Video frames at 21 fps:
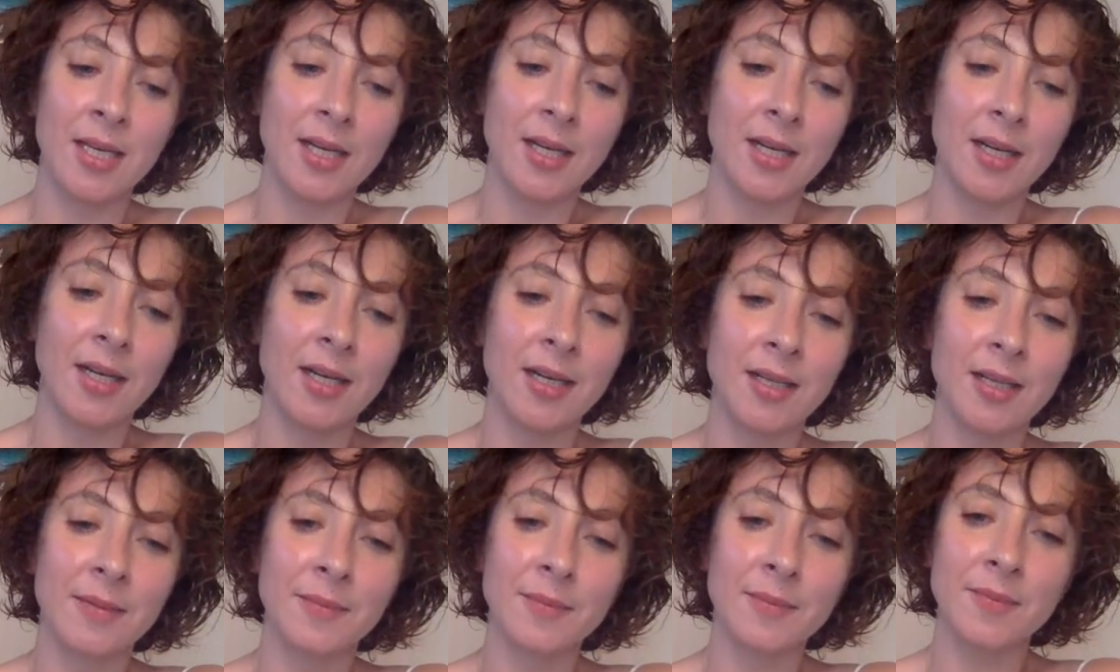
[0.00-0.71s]

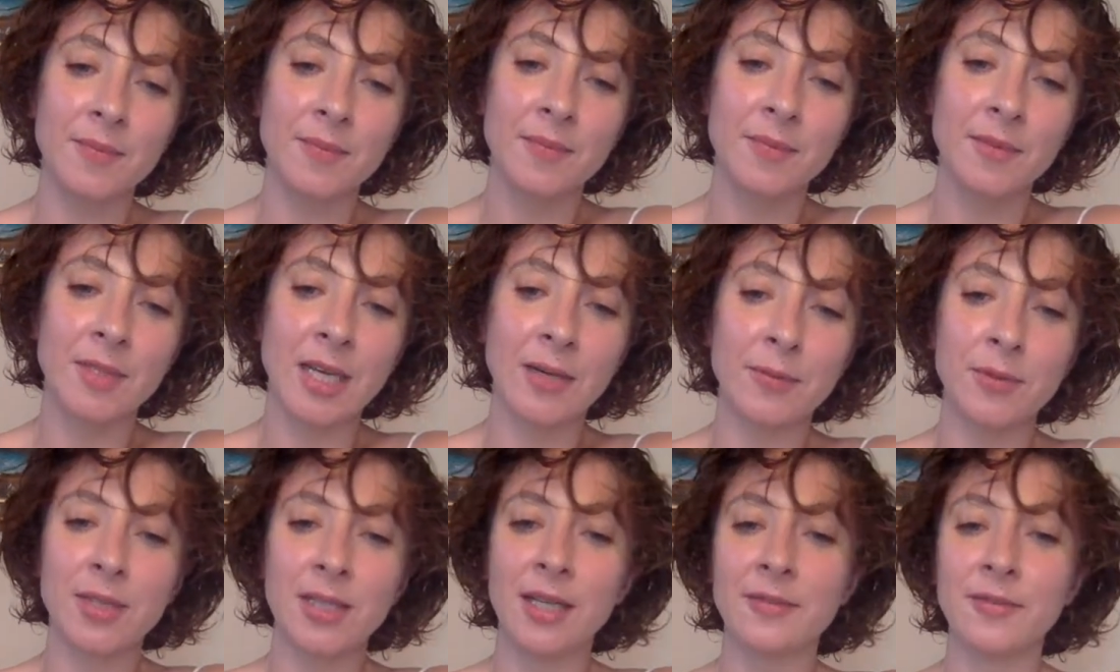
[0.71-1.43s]
Um, I
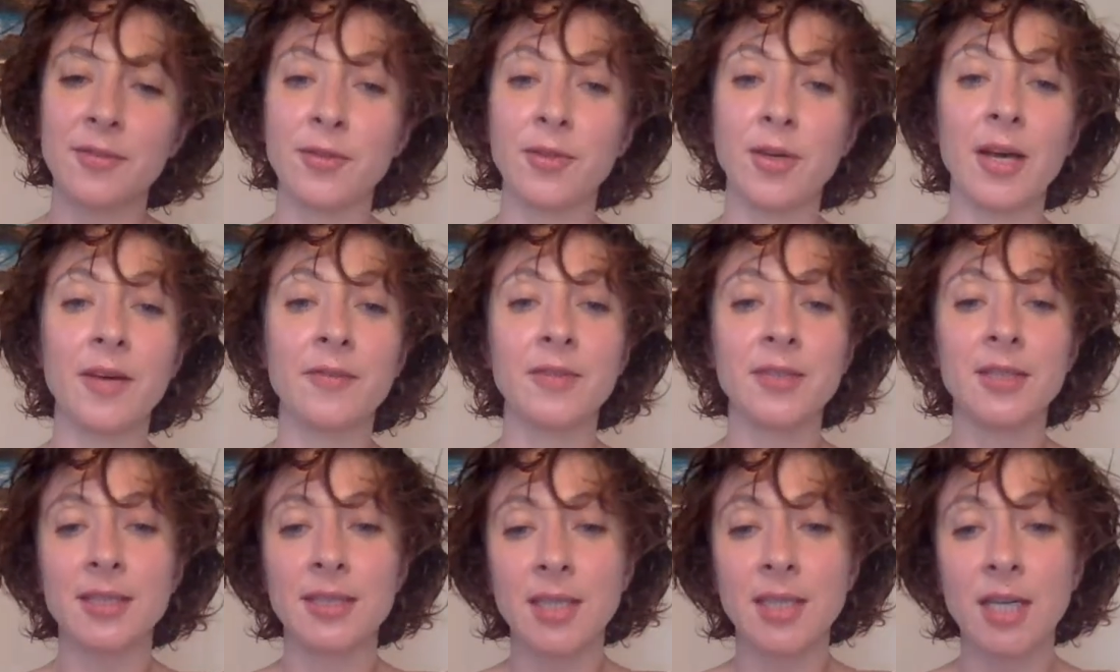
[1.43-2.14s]
would love to have a
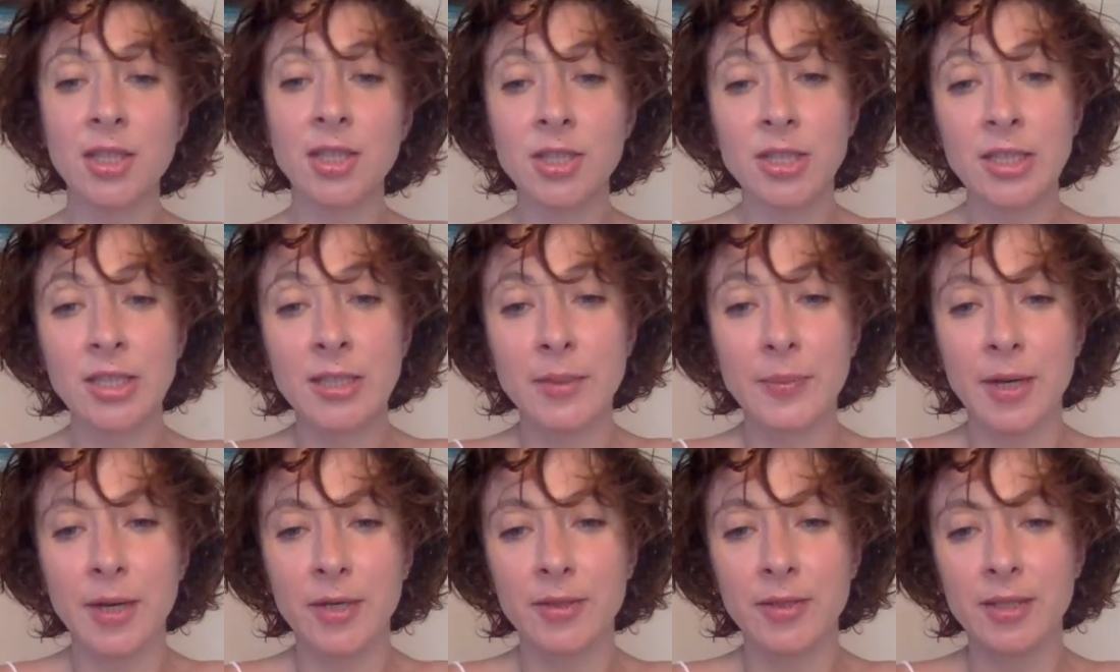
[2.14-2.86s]
discussion
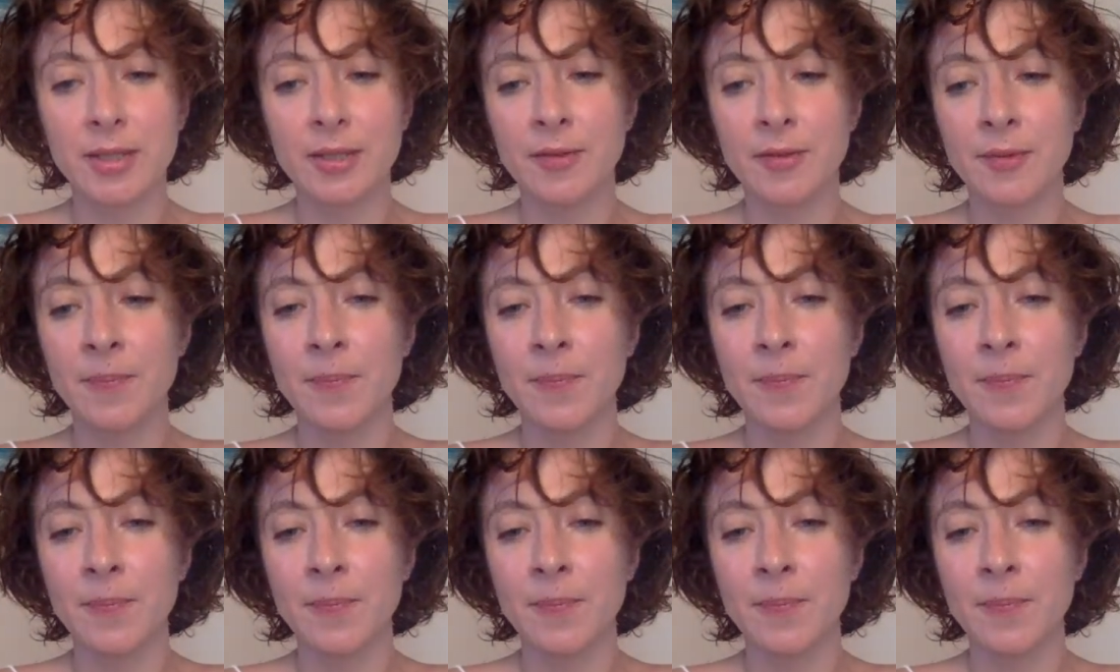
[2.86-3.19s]
about it